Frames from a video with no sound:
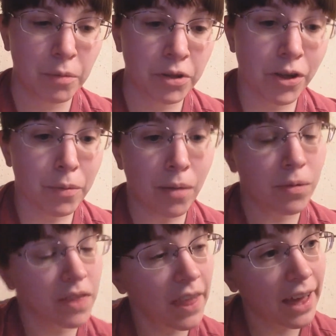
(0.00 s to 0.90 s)
But the only problem
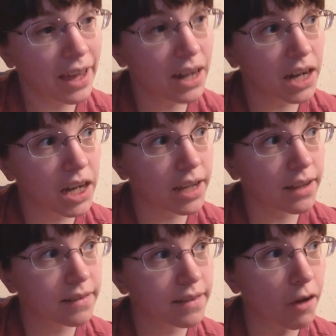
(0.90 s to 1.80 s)
with that
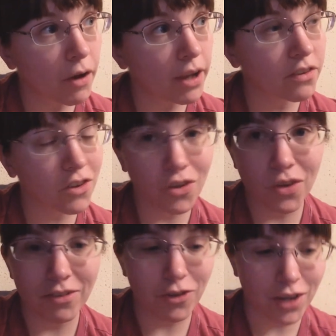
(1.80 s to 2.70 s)
is now I
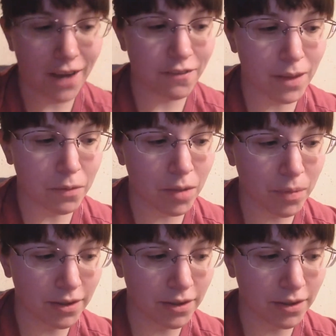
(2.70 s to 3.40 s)
still, even though I have the laptop,